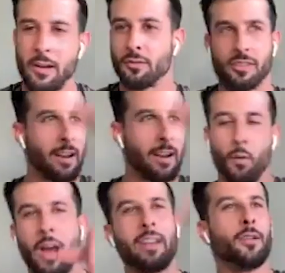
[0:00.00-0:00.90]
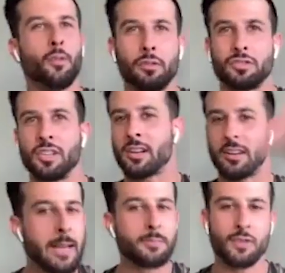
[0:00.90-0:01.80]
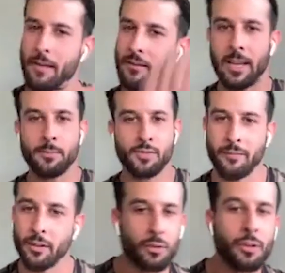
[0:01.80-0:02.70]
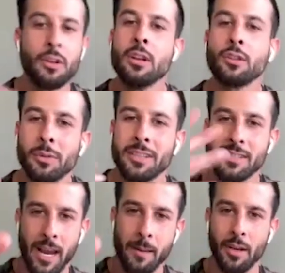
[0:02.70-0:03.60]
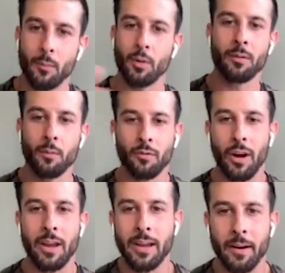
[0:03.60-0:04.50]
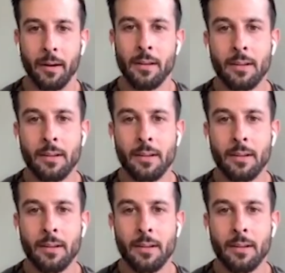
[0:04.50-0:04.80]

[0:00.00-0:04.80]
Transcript: They got it. Oh, I need an oil change. They keep driving. They keep driving. They're doing the same thing with right here.